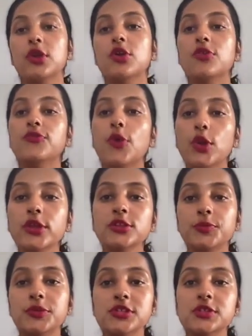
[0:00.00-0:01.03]

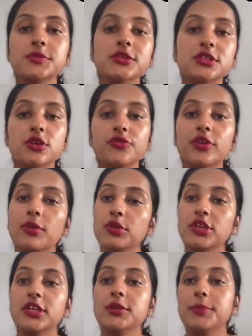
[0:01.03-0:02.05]
Following the principles of
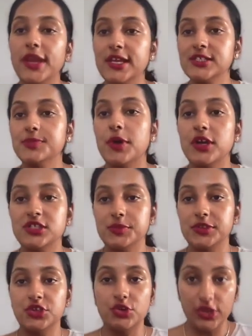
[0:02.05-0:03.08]
community-based
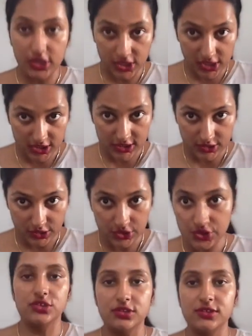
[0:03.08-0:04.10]
participatory
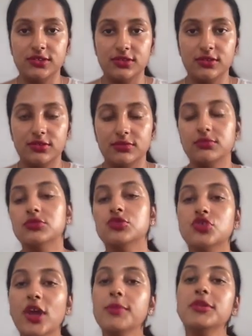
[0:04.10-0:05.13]
research,
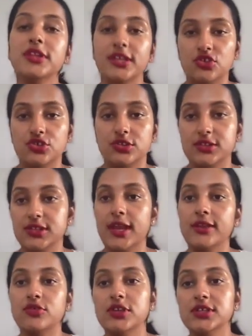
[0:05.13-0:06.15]
tribal nations
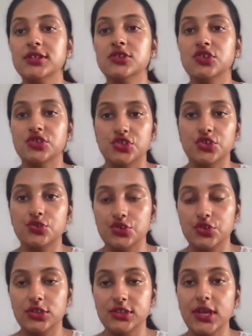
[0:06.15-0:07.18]
and research
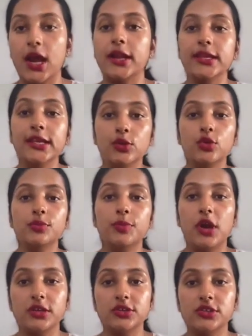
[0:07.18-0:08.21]
institutions are equal
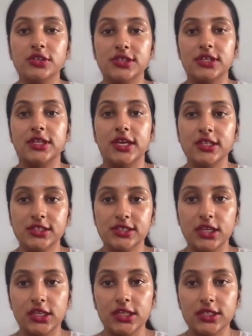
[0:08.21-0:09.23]
partners in health
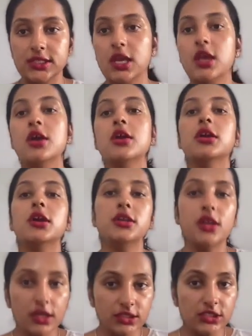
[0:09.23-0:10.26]
studies
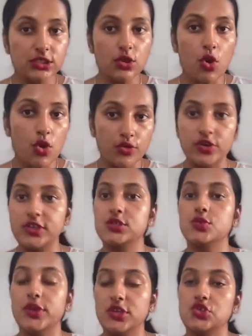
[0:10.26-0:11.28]
conducted on
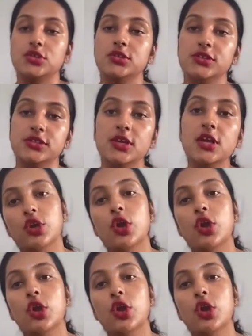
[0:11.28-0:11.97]
reservations.